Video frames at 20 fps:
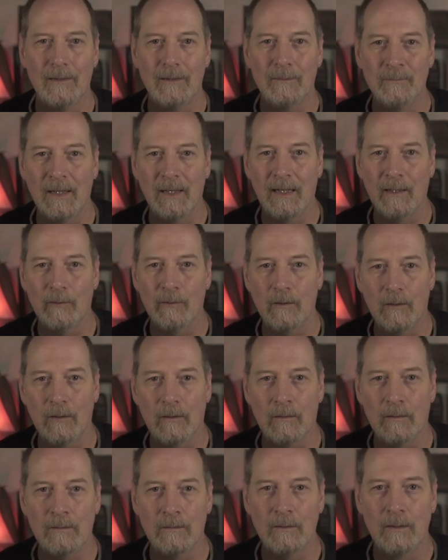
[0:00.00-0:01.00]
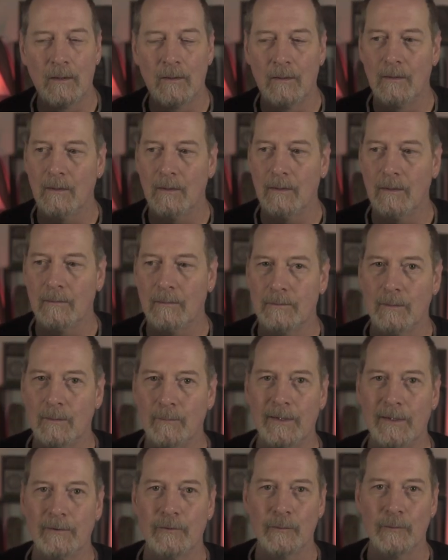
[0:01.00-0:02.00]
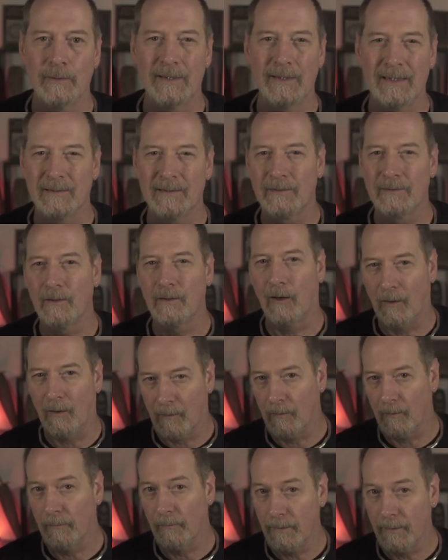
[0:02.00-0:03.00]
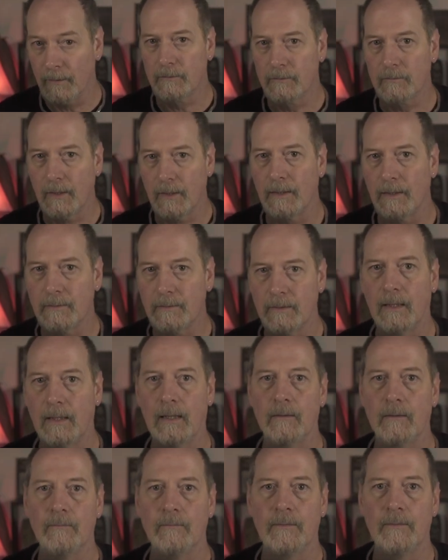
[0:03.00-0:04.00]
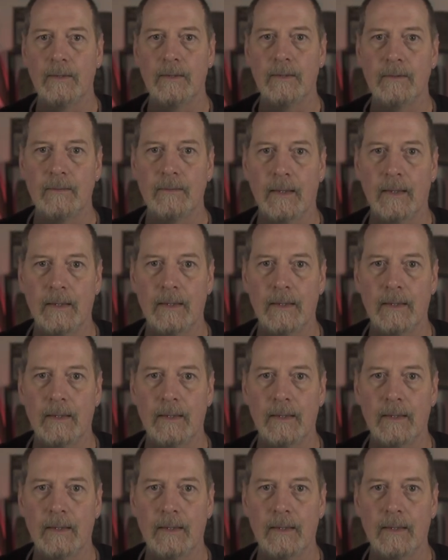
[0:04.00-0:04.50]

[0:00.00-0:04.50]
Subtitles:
alcohol to make sure it gets all the extraction out that it